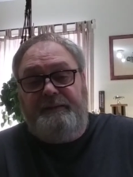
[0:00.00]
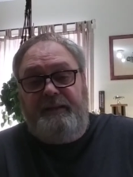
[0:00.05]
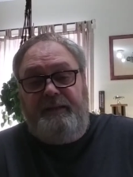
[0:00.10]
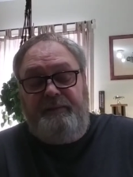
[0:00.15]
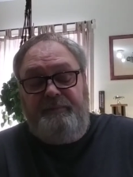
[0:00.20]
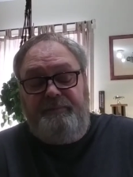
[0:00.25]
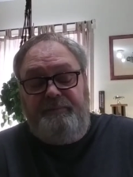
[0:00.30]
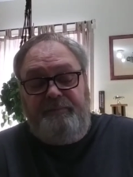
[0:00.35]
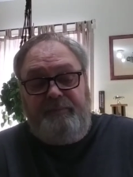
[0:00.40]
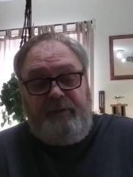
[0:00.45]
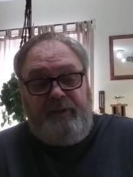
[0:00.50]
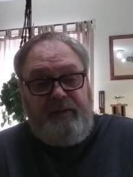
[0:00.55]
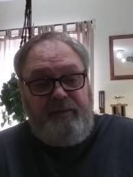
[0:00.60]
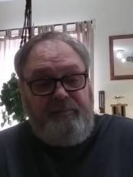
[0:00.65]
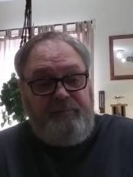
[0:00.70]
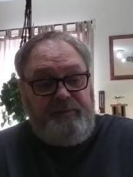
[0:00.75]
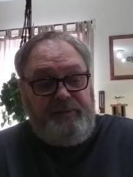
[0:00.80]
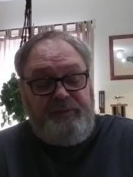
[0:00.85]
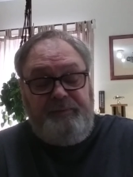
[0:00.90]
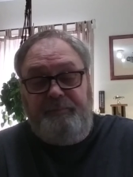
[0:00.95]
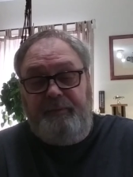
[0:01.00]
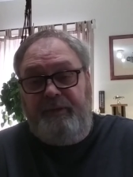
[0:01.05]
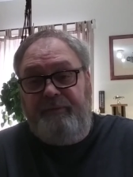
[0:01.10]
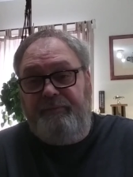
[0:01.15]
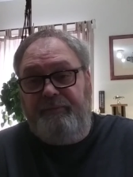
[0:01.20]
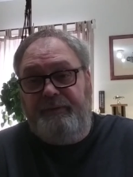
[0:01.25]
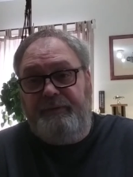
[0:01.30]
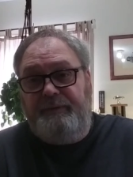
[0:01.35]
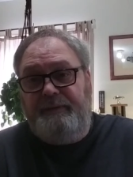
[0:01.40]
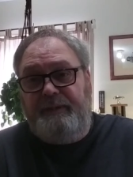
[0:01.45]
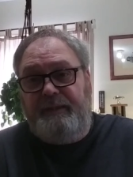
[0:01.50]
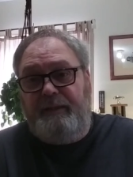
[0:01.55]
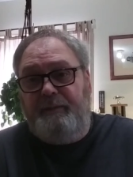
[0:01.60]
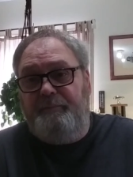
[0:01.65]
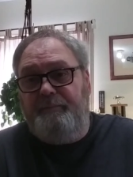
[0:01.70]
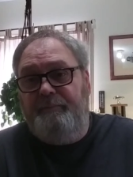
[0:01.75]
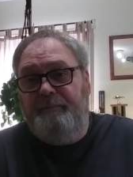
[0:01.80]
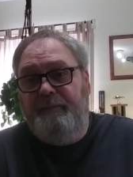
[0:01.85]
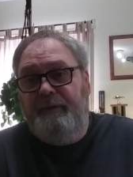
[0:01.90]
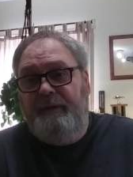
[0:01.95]
I've I've this is my first
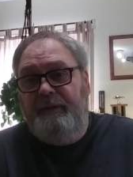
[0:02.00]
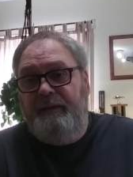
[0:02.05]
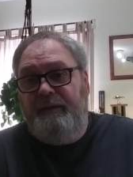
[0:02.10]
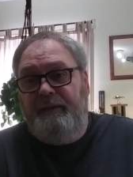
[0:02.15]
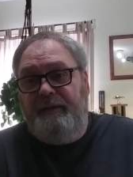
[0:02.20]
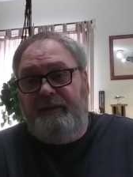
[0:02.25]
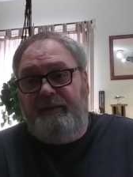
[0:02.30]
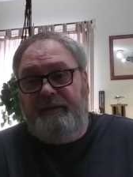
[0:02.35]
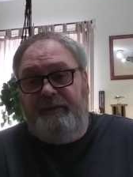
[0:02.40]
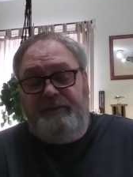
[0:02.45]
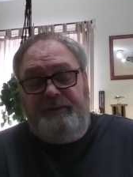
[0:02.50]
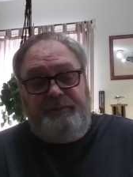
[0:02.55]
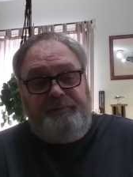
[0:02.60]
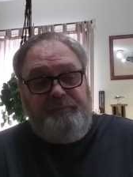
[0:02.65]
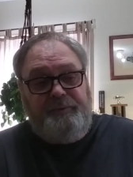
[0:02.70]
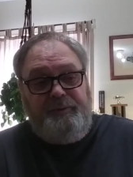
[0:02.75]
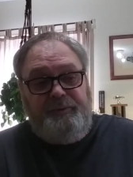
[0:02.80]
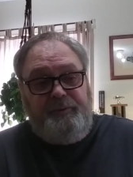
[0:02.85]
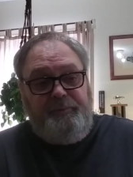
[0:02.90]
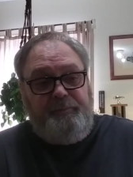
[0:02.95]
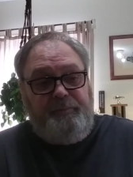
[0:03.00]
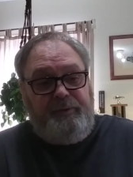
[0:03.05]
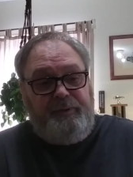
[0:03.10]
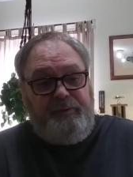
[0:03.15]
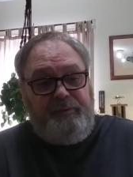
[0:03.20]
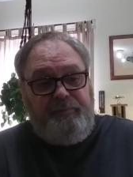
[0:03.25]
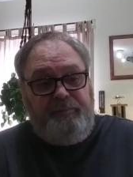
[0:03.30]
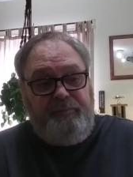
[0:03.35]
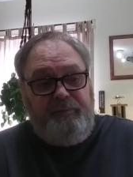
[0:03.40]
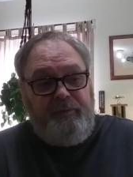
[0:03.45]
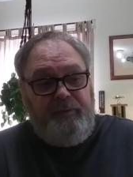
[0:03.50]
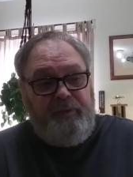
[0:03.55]
time in this room in